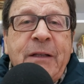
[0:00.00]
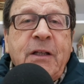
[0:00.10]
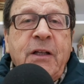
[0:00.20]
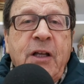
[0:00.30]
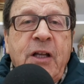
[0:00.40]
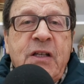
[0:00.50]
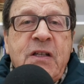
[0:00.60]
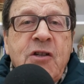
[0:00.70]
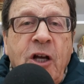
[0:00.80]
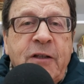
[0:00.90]
but
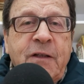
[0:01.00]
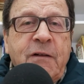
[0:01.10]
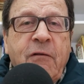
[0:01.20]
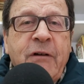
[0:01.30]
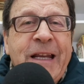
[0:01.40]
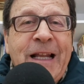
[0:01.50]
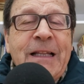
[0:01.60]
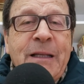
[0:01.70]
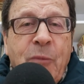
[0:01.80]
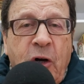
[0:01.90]
is not
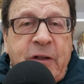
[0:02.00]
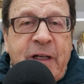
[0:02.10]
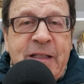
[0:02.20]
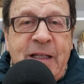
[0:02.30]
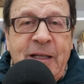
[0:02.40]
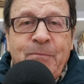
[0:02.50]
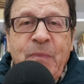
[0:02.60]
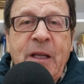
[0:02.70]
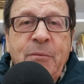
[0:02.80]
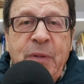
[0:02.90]
real democracy
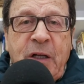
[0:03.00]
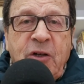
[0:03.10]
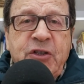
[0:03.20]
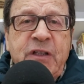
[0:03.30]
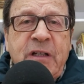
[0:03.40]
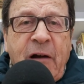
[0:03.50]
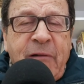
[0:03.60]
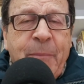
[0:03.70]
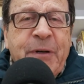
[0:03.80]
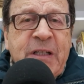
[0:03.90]
because in a
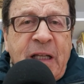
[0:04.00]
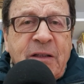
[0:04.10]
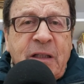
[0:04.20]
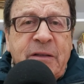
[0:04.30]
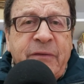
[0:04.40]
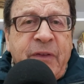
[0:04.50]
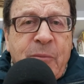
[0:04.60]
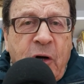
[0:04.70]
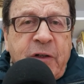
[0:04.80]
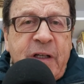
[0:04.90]
representative
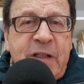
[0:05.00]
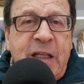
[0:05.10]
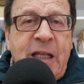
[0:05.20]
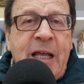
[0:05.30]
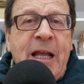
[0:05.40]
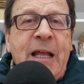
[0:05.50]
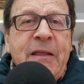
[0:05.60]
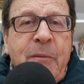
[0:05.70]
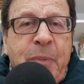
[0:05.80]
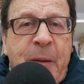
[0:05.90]
democracy,
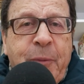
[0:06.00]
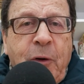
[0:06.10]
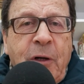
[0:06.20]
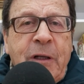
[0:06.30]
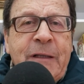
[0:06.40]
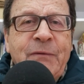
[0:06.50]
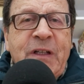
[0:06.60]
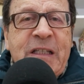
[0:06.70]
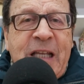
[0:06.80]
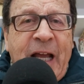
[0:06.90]
the people
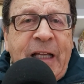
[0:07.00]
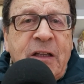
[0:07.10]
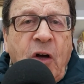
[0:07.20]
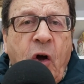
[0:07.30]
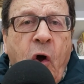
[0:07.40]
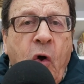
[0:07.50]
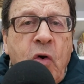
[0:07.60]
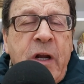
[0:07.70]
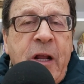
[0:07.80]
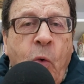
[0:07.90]
decide
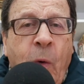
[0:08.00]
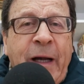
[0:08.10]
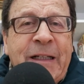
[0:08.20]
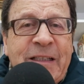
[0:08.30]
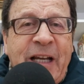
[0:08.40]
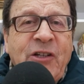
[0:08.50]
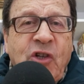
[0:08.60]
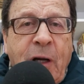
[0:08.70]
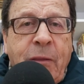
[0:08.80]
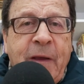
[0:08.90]
only one
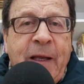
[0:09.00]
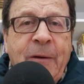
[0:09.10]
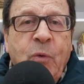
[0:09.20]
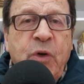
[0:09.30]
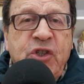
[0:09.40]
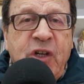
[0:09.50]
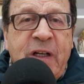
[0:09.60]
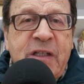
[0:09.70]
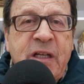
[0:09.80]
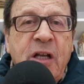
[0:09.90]
essential thing, which
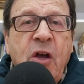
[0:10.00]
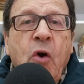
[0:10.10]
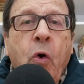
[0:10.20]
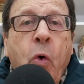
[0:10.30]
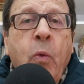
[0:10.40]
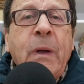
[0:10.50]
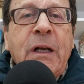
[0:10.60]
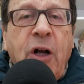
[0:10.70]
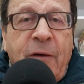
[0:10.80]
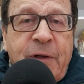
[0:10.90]
is who
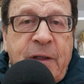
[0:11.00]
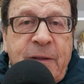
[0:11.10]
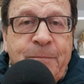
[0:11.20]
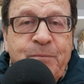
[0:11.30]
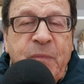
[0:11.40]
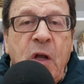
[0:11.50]
will govern.